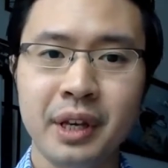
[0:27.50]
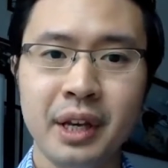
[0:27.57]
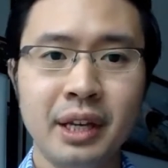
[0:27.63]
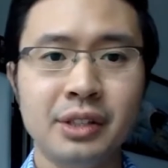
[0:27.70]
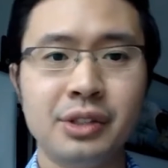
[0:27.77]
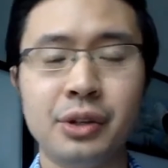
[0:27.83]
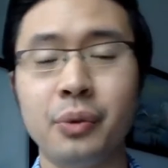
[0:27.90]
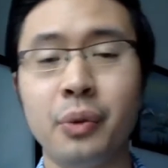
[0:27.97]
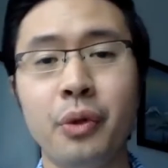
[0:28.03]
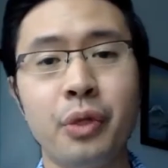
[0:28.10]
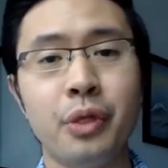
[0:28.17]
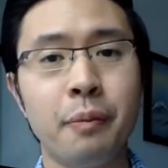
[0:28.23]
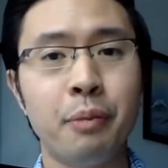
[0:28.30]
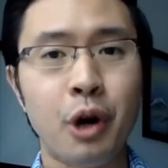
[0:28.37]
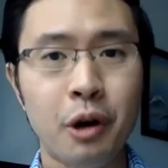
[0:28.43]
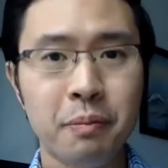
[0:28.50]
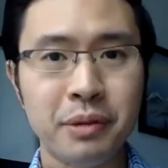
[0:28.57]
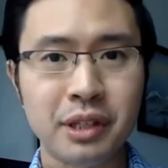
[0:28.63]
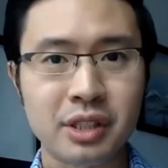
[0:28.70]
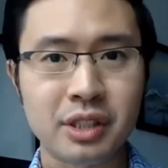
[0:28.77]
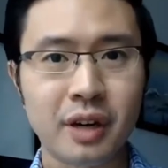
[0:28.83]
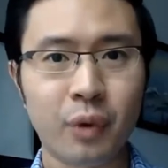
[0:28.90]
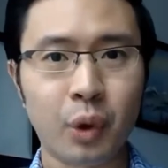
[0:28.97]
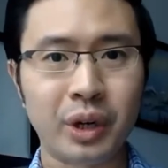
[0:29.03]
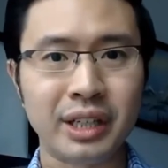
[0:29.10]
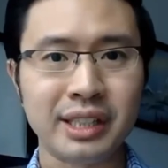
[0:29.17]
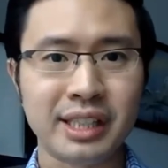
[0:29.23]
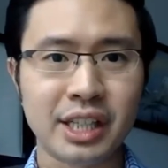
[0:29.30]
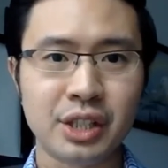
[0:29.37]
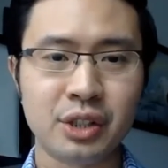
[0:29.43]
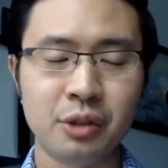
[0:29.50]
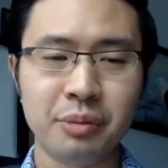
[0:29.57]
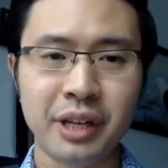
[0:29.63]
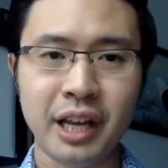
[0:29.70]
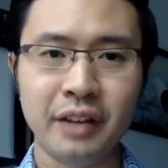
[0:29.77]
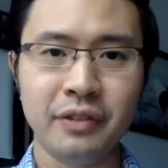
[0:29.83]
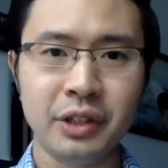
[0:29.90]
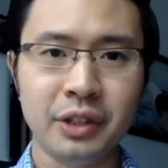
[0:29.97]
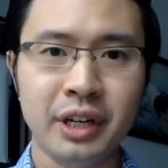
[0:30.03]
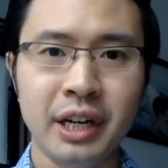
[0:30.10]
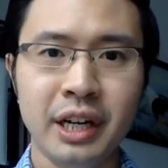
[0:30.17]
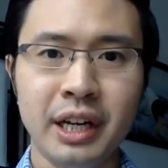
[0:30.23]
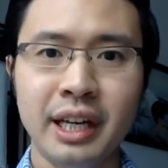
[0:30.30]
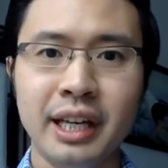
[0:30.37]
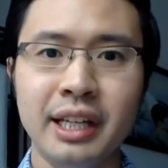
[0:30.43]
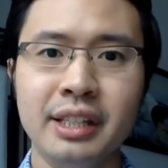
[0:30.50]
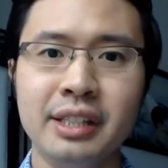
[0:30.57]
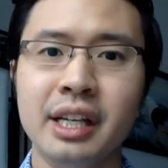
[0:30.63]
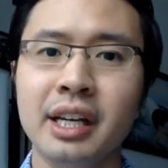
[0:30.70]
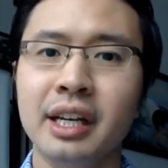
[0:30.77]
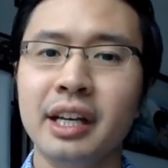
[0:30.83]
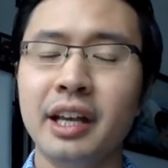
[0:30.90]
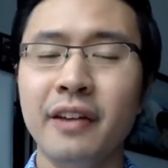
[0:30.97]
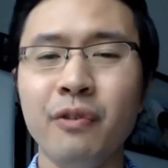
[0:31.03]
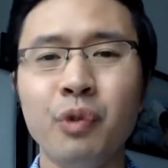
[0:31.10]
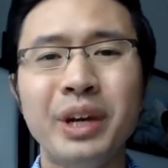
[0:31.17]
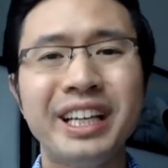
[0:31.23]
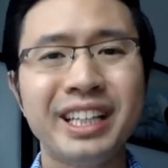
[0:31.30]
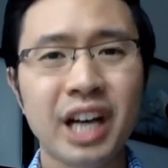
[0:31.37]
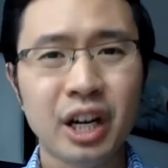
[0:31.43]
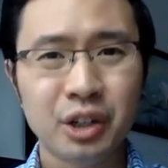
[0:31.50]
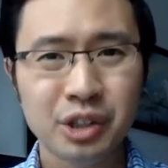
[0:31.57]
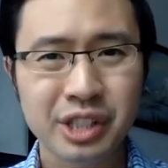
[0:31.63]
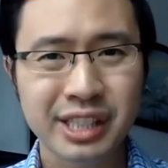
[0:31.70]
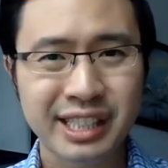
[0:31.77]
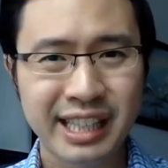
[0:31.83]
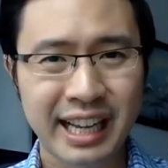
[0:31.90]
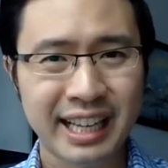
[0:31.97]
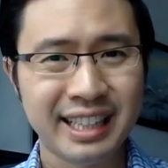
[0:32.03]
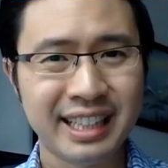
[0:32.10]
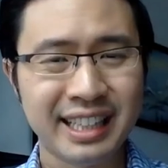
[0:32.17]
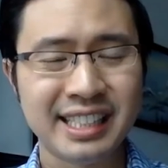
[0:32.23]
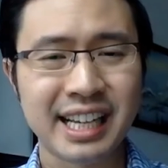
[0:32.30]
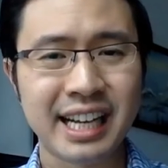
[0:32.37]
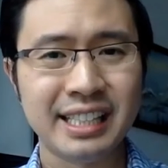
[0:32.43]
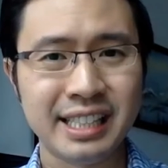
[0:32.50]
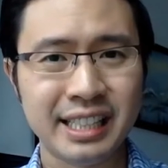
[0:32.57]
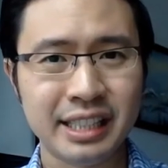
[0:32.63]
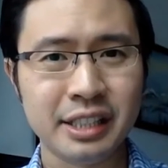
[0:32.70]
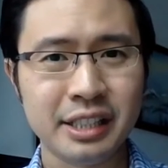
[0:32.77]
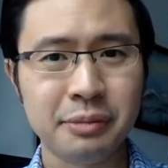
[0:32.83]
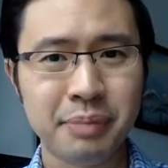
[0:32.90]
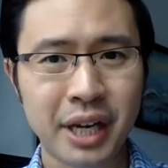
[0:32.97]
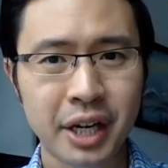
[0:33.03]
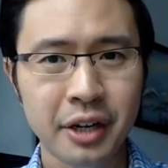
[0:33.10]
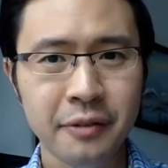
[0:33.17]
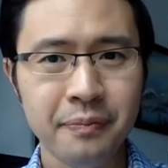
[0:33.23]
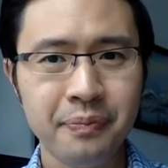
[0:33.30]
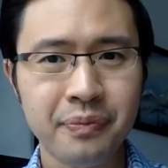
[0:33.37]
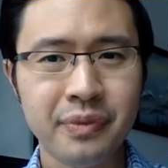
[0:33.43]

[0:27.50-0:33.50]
So the purpose of organizational behavior is if we can understand these ideas better,